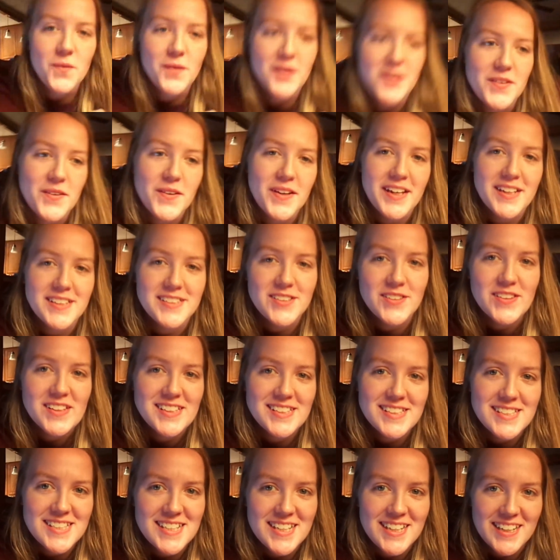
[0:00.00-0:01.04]
Wait, okay, so
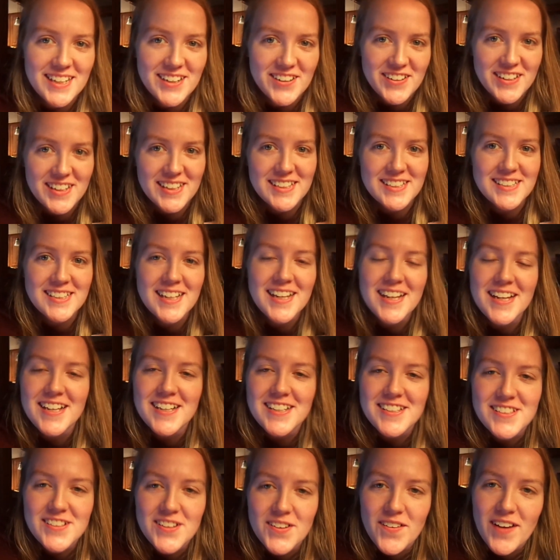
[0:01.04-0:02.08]
this is hilarious.
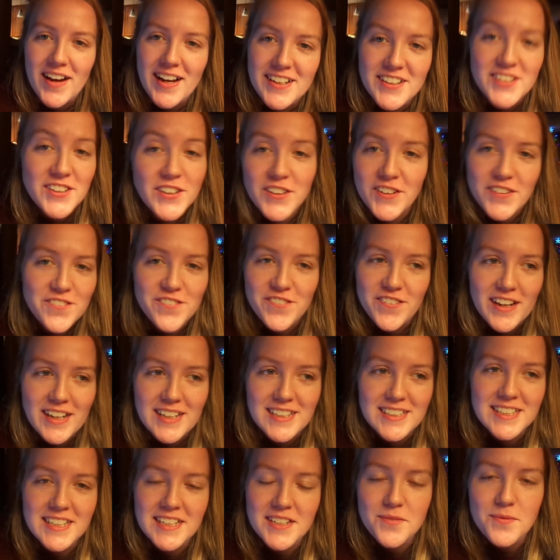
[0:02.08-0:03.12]
So I couldn't
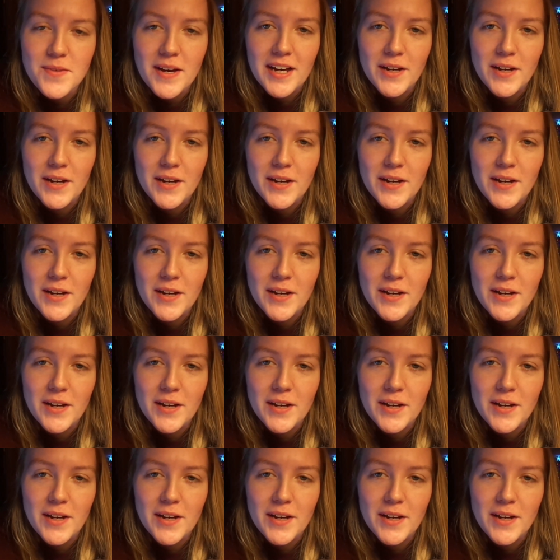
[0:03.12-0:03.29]
find him.